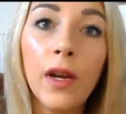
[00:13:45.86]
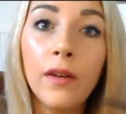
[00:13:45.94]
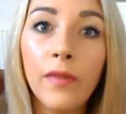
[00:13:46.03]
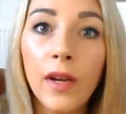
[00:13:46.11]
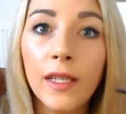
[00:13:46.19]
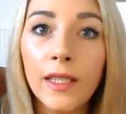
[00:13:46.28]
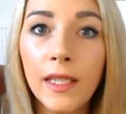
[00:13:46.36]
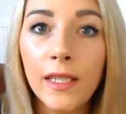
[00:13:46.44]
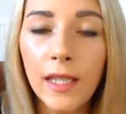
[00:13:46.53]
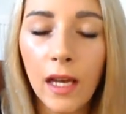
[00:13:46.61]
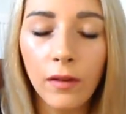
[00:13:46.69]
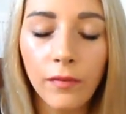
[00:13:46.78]
very, very
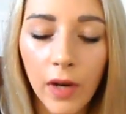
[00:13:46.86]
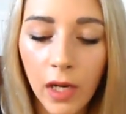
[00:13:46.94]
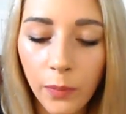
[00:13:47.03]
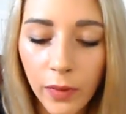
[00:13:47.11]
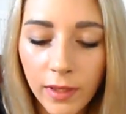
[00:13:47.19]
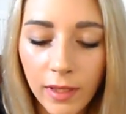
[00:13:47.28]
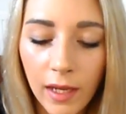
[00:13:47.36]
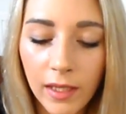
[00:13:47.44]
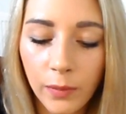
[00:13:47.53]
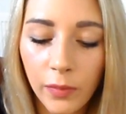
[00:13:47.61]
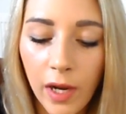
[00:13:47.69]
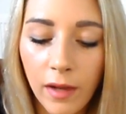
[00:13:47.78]
detailed, very
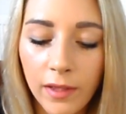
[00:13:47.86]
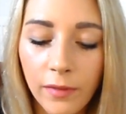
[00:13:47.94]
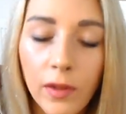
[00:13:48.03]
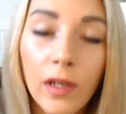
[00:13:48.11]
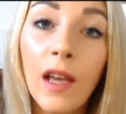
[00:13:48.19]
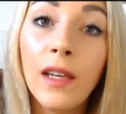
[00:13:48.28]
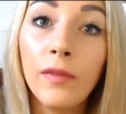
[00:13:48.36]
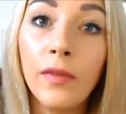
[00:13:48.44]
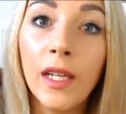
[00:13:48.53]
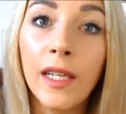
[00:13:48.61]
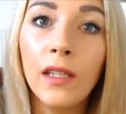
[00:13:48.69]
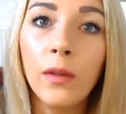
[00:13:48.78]
precise brows. If you like
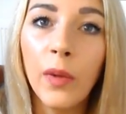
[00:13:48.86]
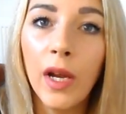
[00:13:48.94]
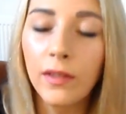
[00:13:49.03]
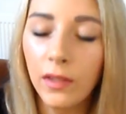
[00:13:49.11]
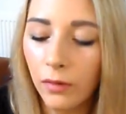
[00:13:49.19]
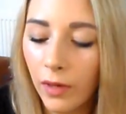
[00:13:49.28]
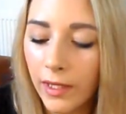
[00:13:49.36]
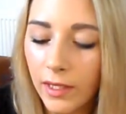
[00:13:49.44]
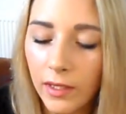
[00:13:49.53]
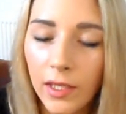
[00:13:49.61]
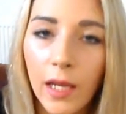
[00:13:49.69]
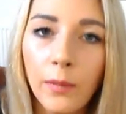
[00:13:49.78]
filling in your brows and
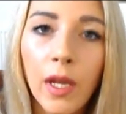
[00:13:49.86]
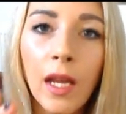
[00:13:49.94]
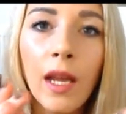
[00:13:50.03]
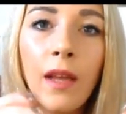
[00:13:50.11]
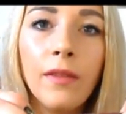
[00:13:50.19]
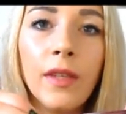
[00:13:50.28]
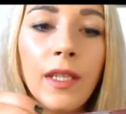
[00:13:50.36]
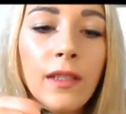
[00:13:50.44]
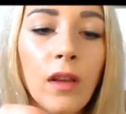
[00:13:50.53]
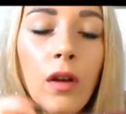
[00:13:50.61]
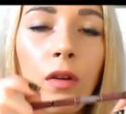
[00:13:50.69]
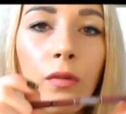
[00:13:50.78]
creating shape,
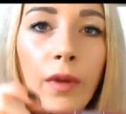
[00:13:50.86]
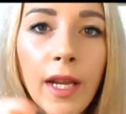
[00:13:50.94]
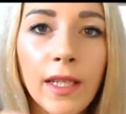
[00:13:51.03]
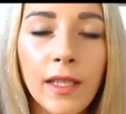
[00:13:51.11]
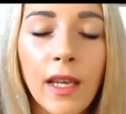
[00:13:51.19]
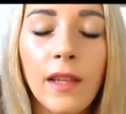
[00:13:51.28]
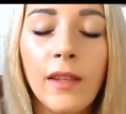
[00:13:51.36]
these are great.